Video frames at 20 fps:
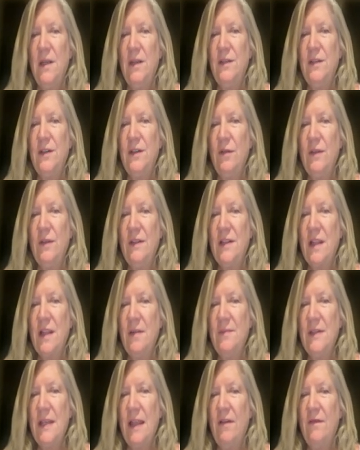So this
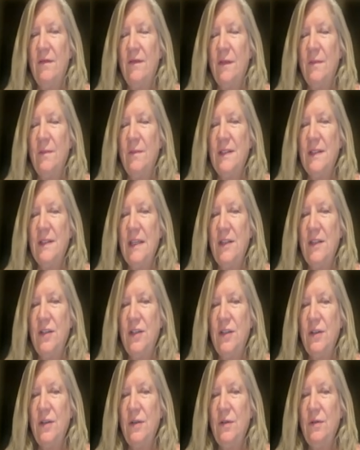comes out from
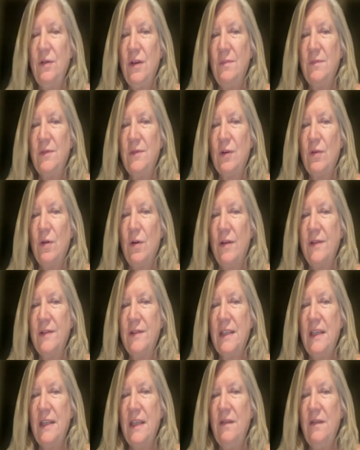C2, comes
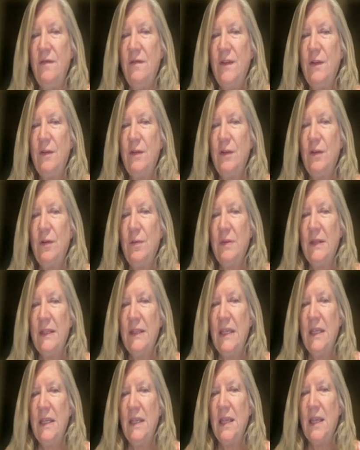across the inferior
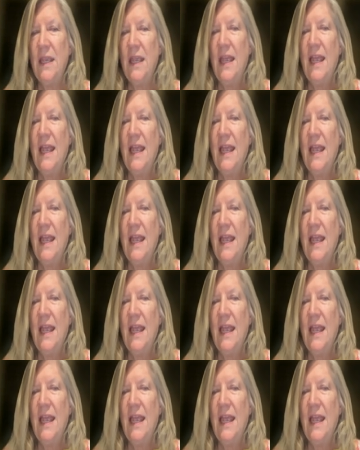oblique.